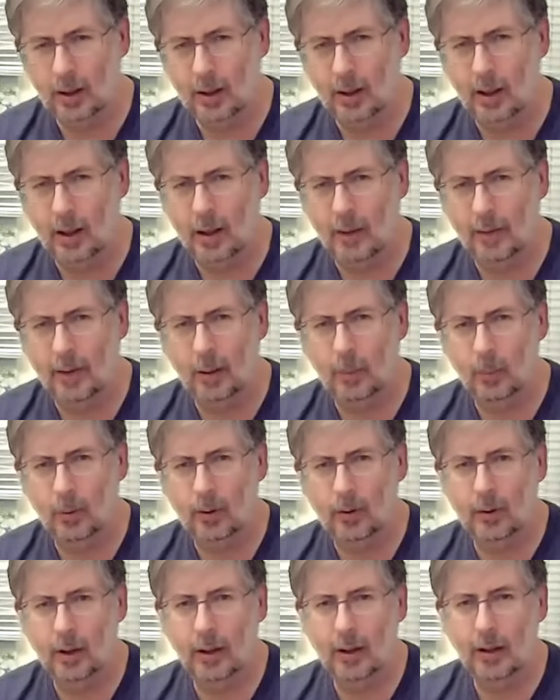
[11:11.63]
that
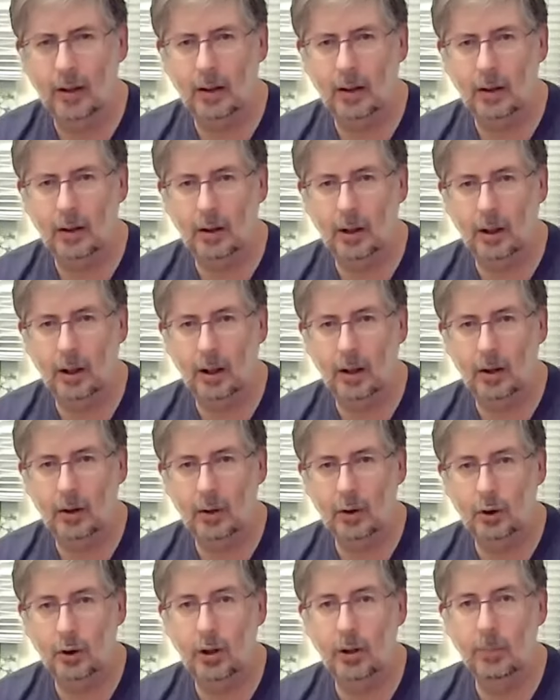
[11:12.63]
was a
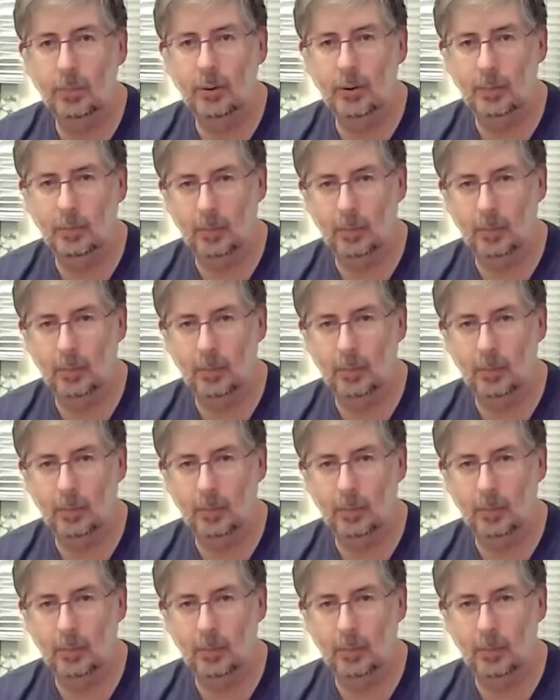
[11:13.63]
sheep's